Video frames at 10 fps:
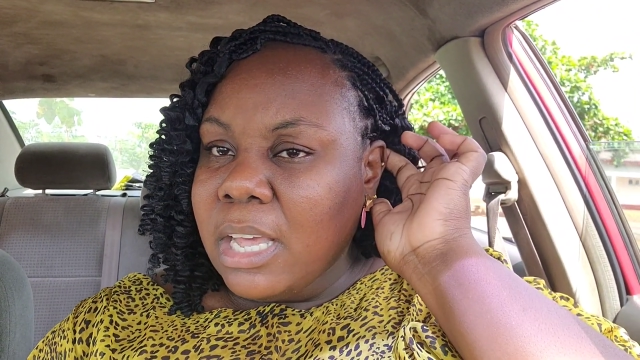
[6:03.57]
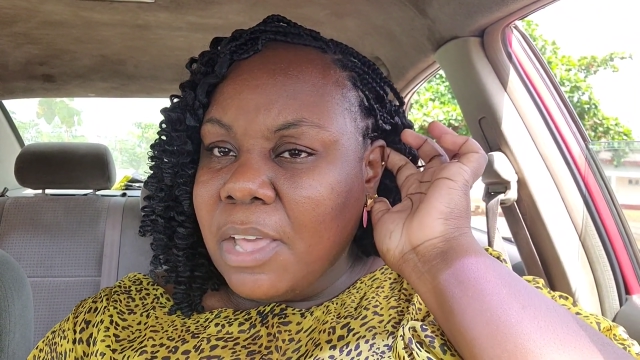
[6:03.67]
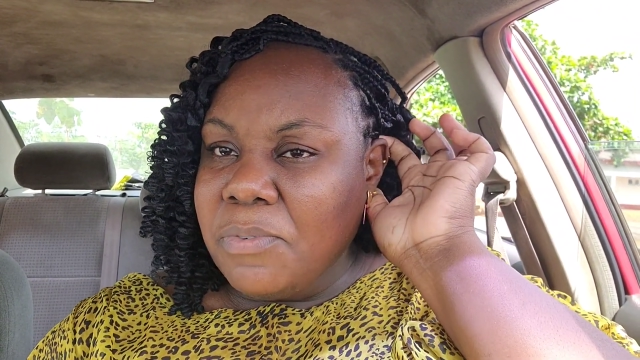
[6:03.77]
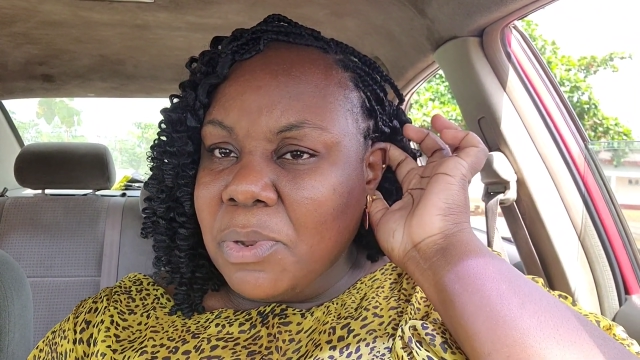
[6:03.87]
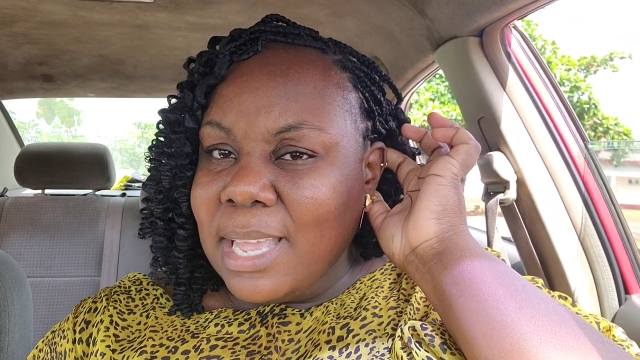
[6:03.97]

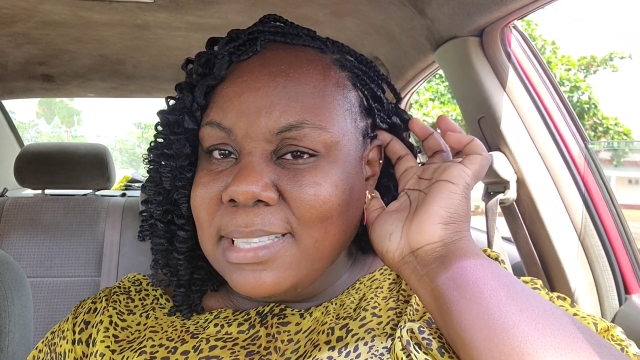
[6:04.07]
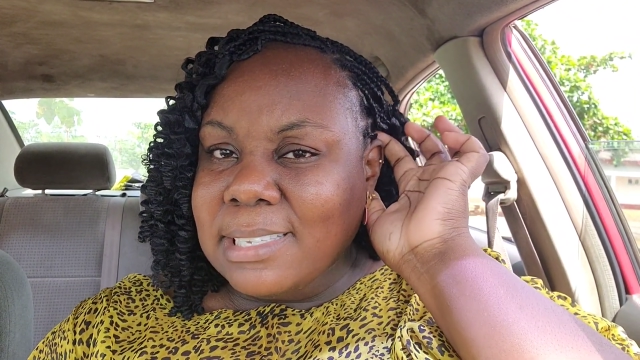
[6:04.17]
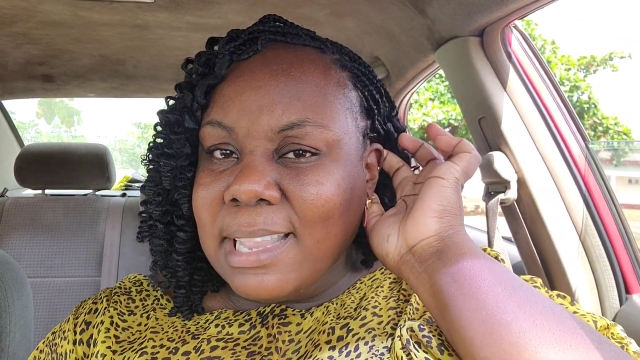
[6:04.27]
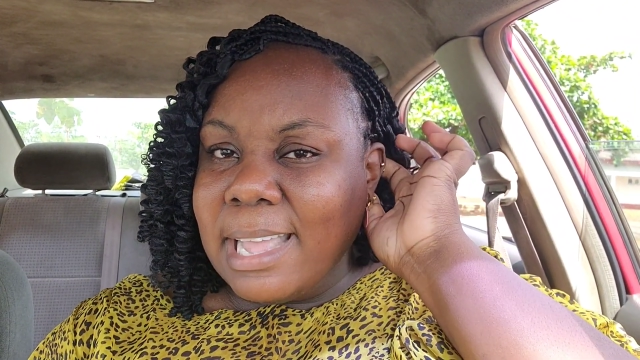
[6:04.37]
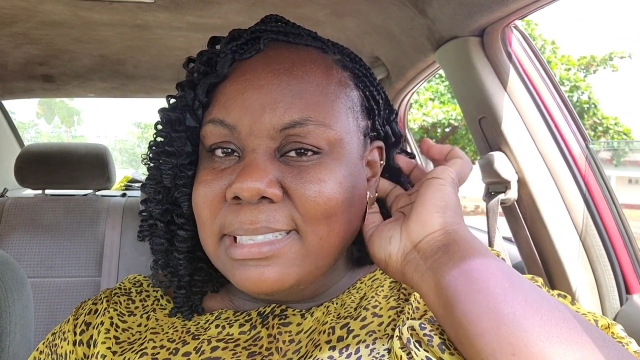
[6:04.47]
I feel like this
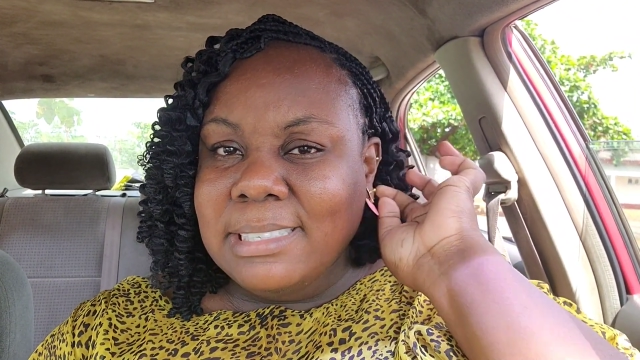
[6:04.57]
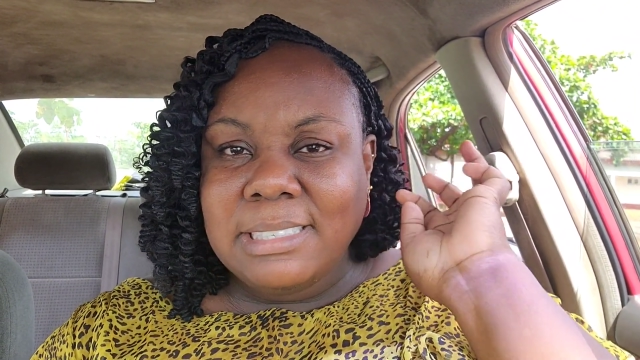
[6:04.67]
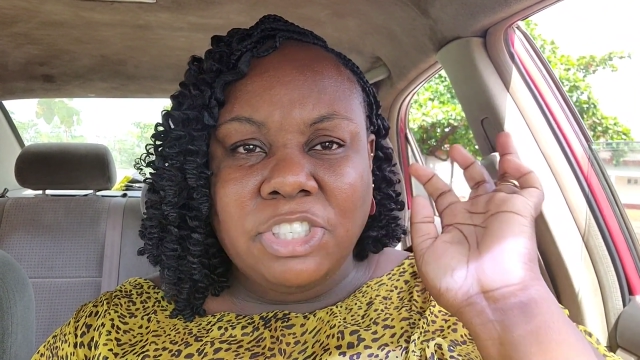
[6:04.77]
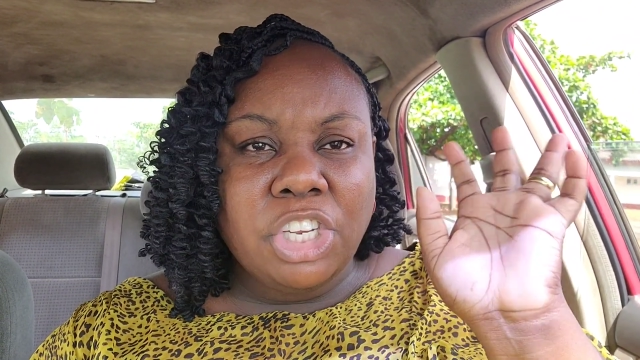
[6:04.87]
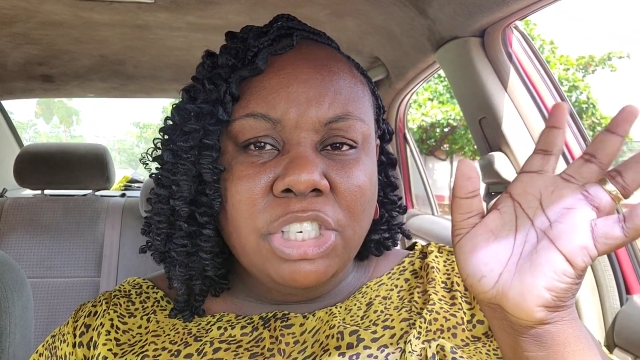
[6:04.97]
light
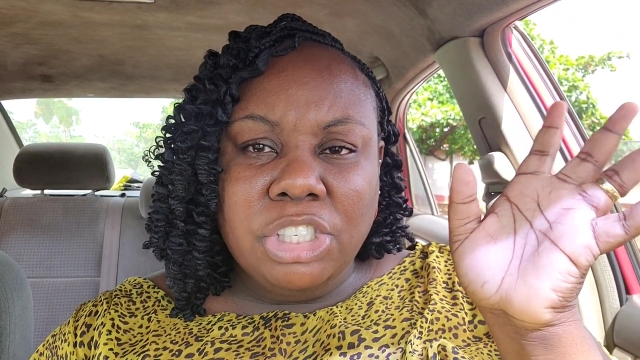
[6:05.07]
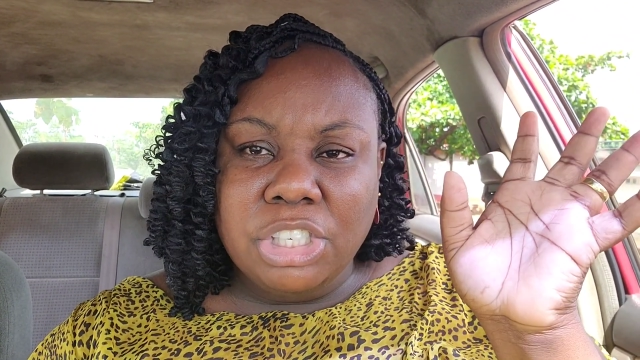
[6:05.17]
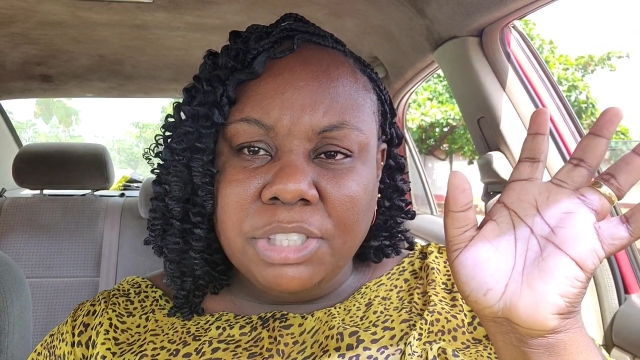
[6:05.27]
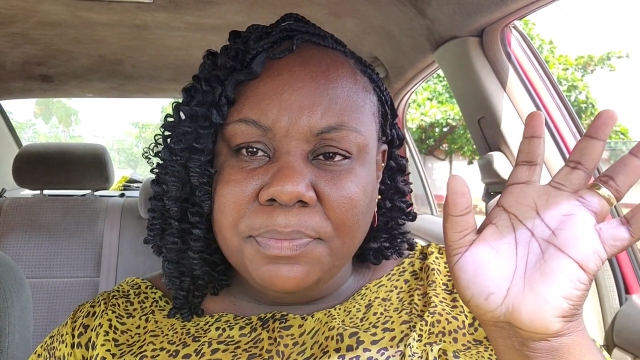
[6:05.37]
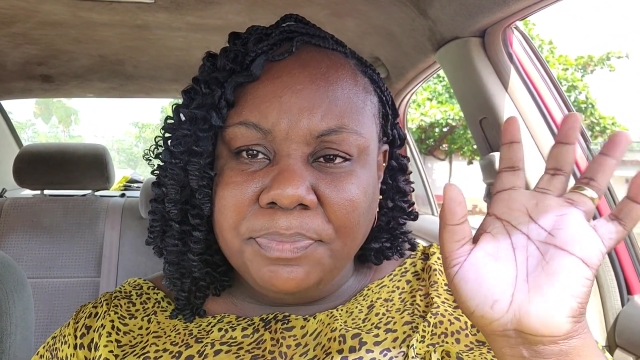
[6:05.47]
is
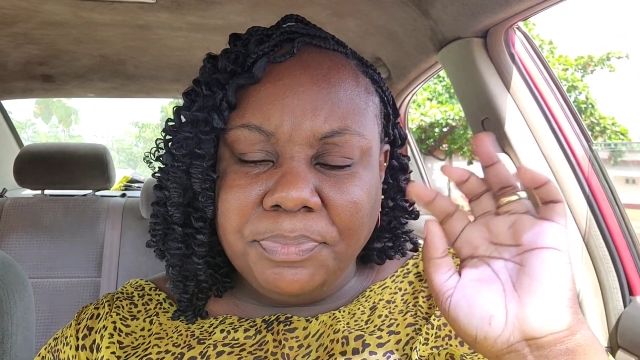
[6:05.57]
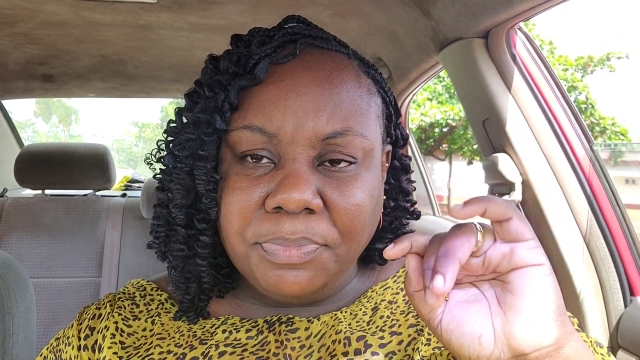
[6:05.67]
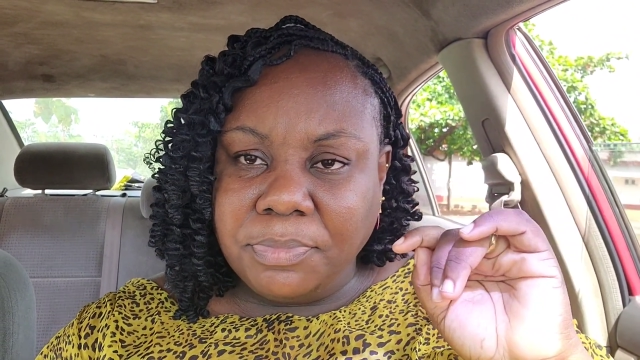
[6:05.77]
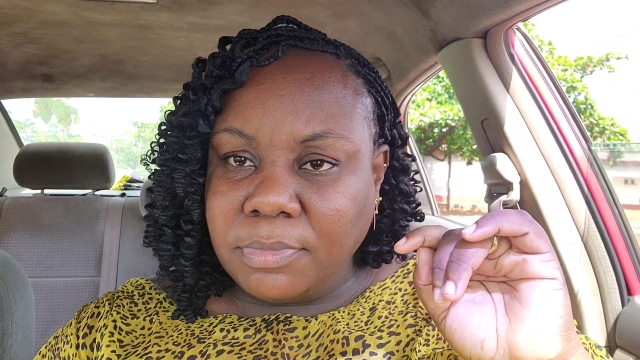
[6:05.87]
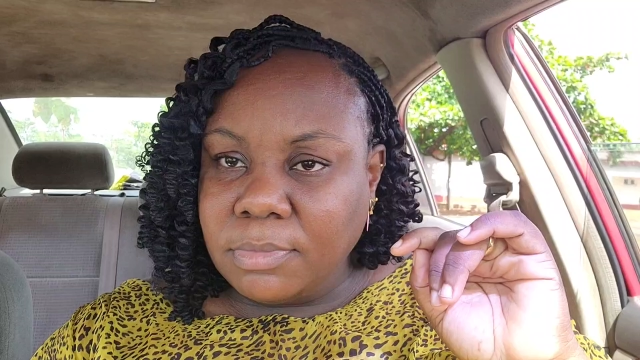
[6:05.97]
changing.
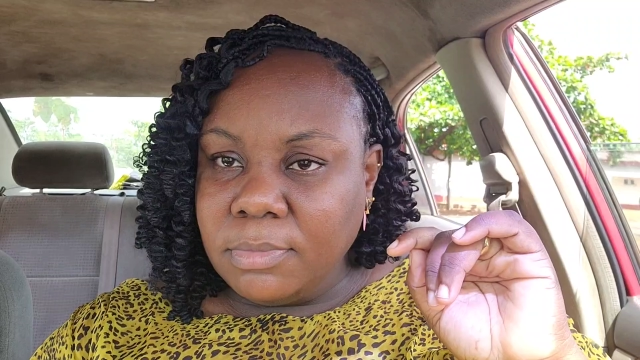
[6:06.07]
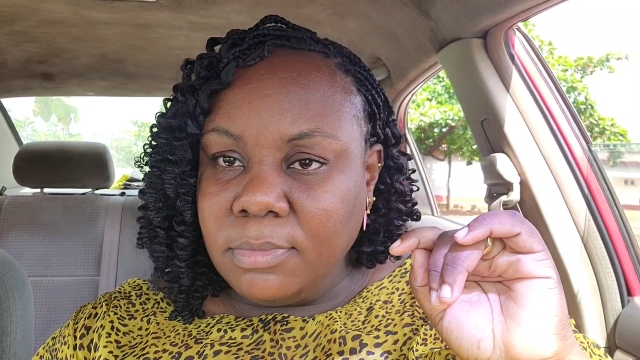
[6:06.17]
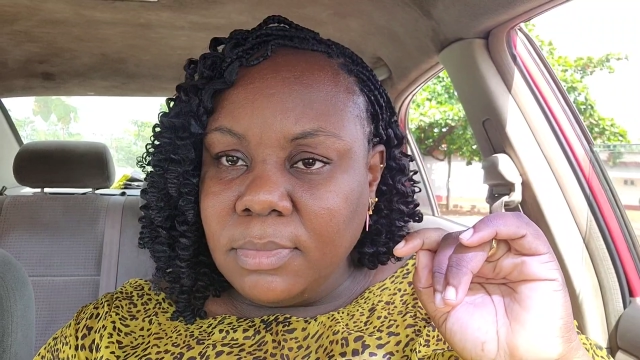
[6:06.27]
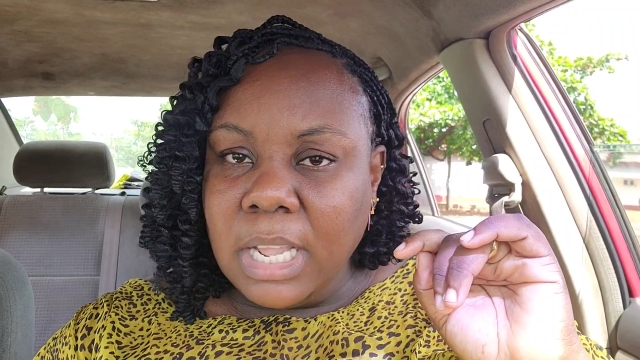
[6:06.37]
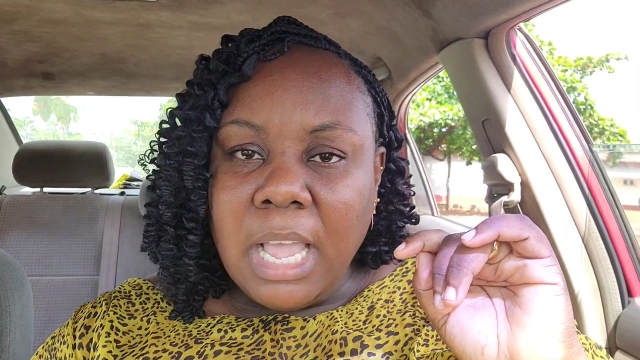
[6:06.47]

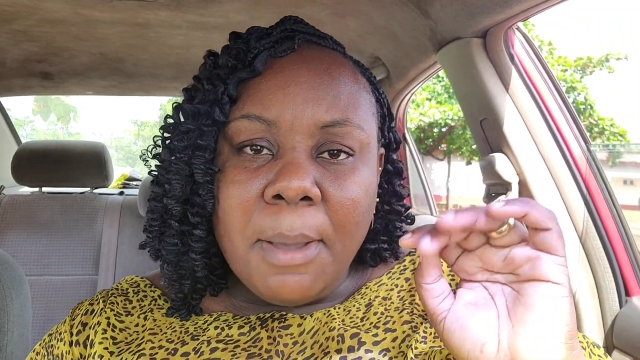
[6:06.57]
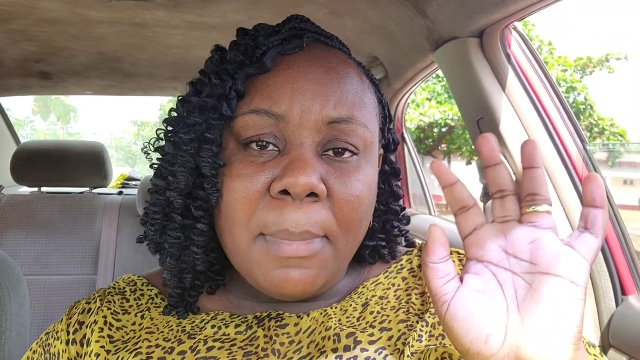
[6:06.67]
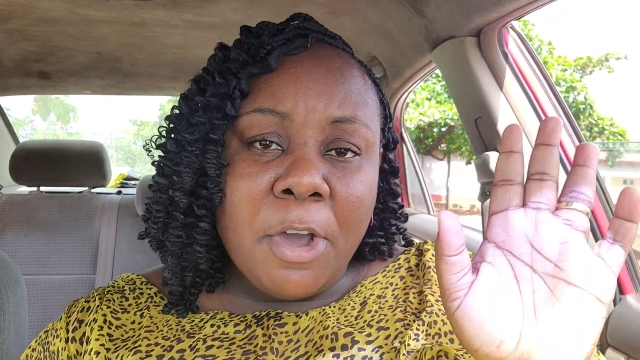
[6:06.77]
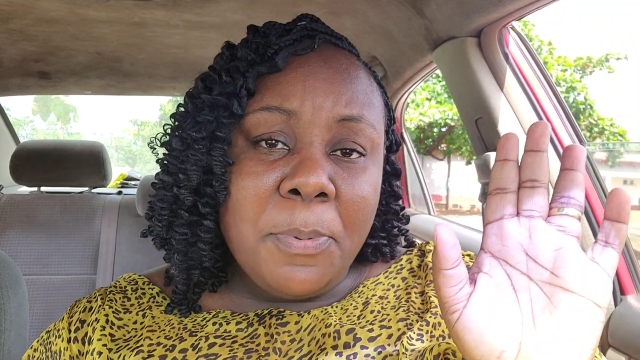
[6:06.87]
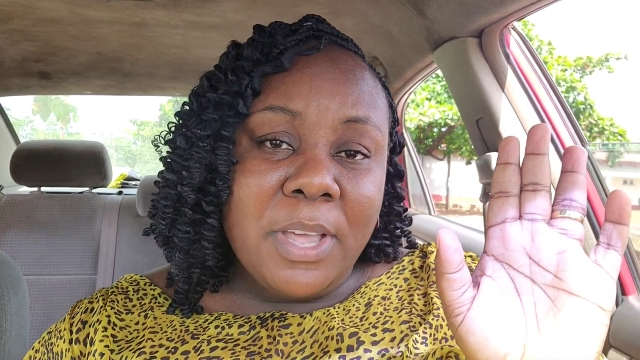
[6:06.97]

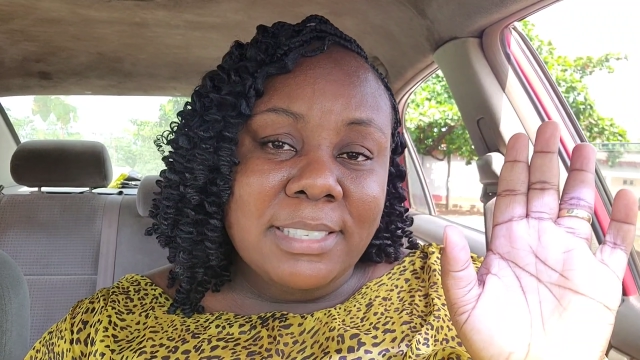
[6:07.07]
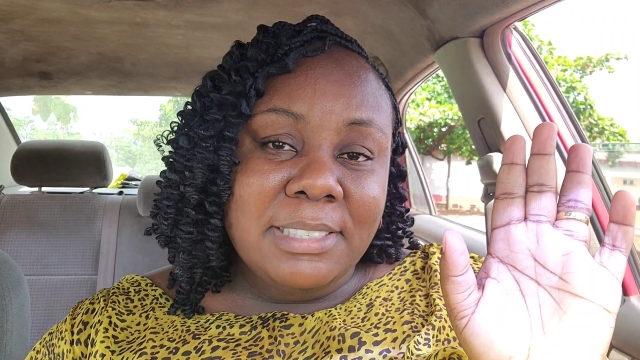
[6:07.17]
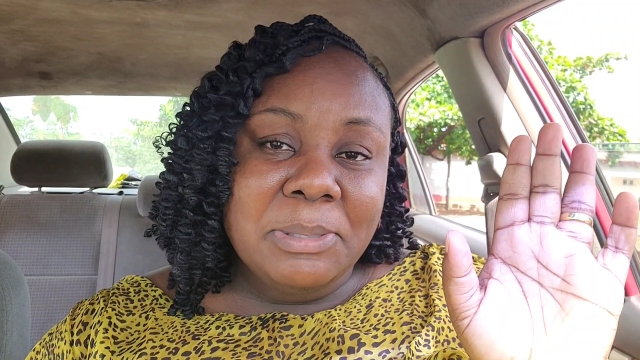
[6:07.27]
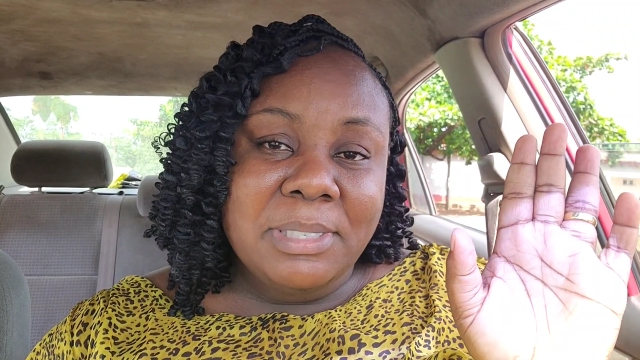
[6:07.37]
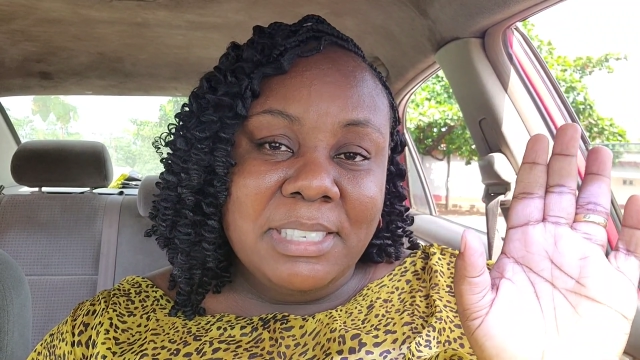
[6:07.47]
I hope you can
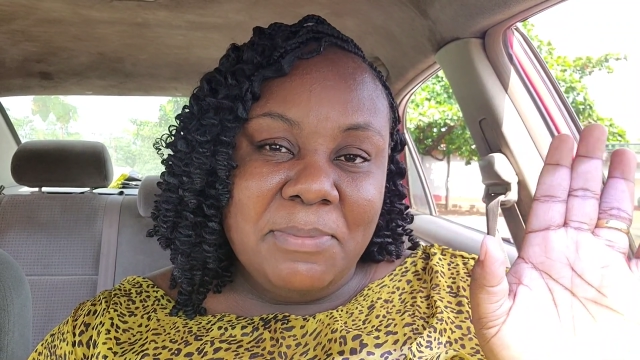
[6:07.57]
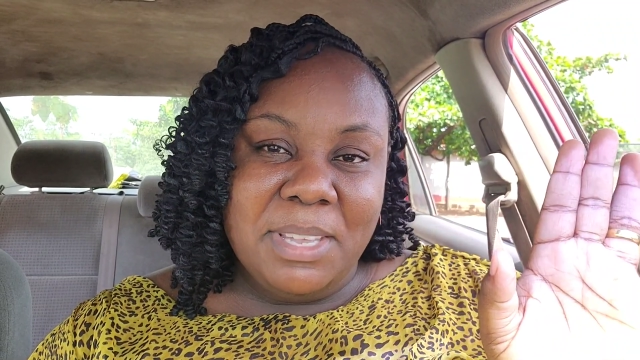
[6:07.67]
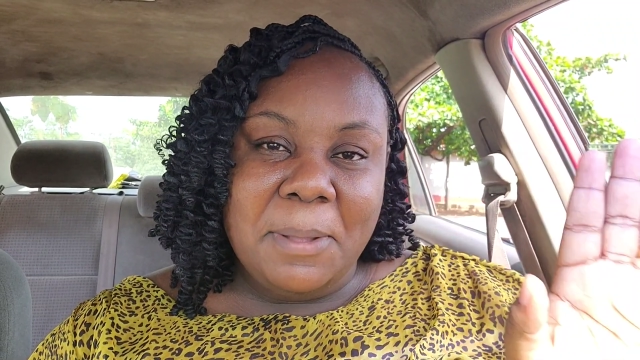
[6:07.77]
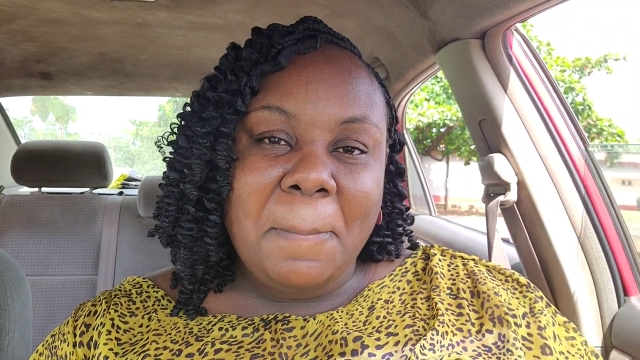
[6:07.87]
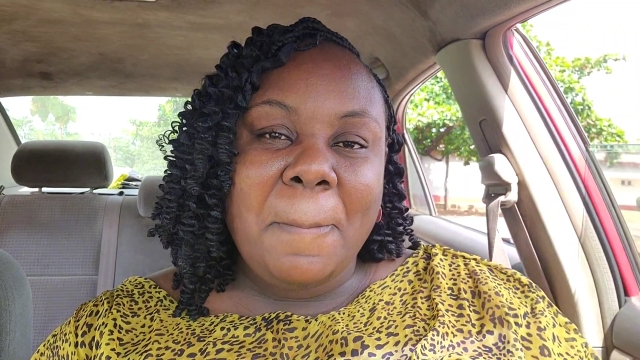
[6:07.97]
still see me.